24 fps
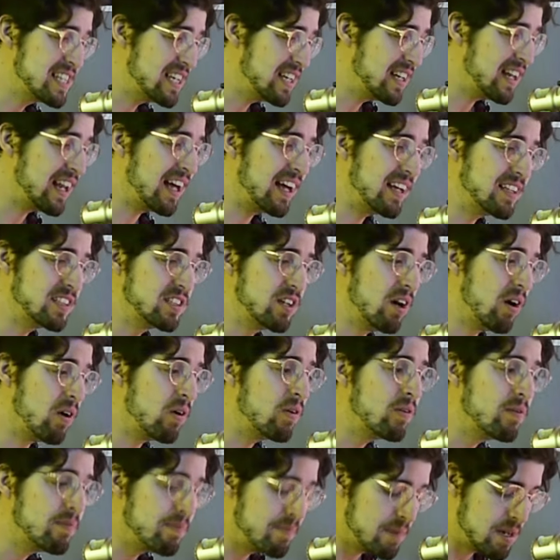till I
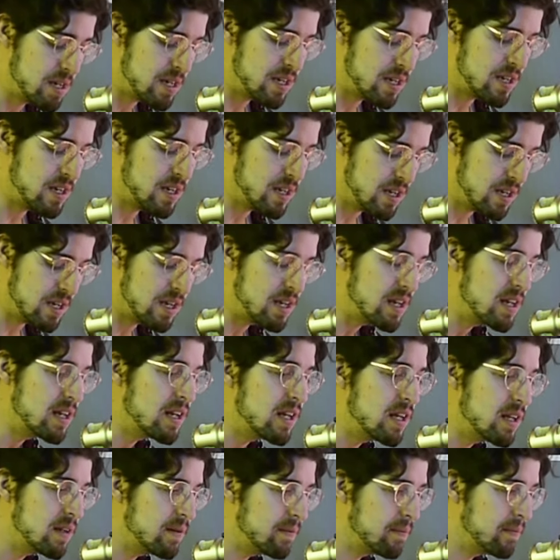don't mean
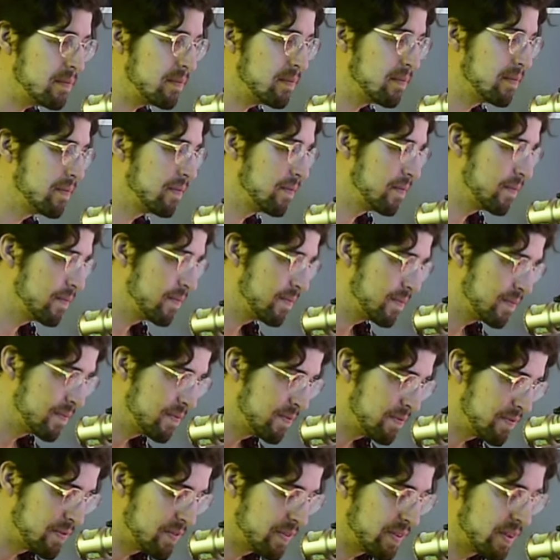
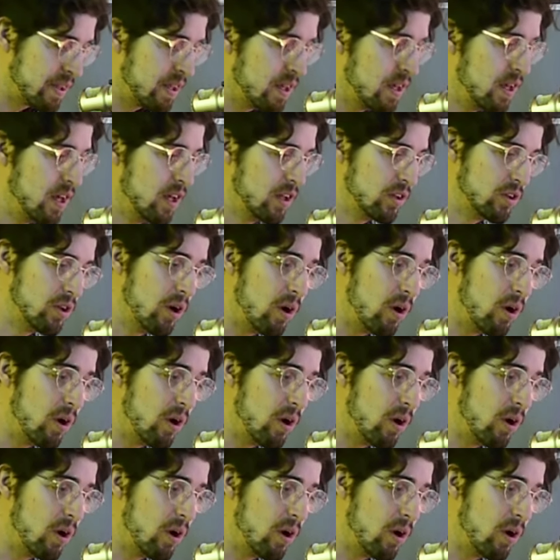it.